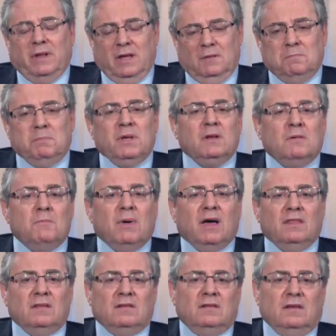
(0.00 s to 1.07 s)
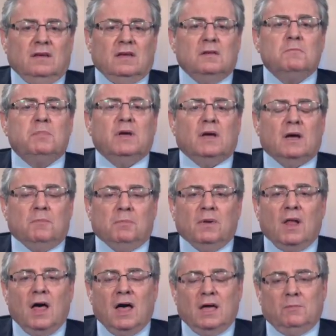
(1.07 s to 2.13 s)
get bitten by the tick and pick up
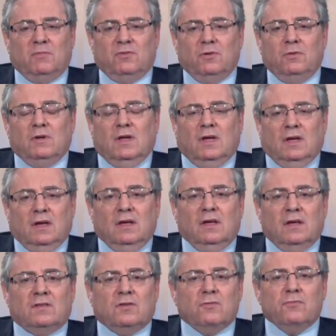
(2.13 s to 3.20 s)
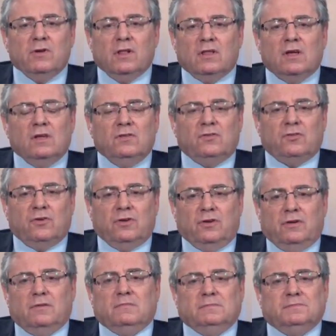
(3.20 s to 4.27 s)
Lyme. So it's a real
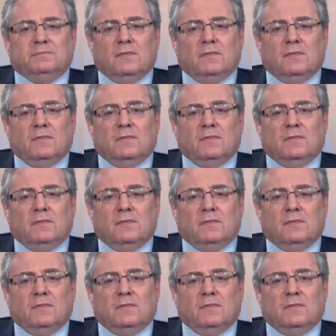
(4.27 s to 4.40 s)
concern.